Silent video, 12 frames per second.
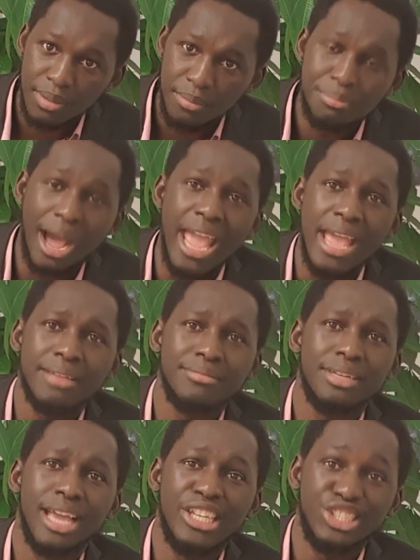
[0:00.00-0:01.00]
by
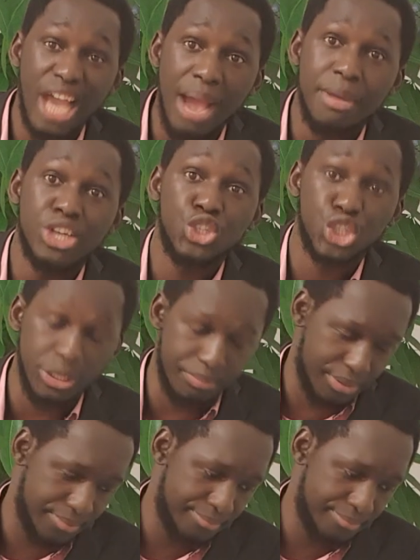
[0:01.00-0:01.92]
a German ship.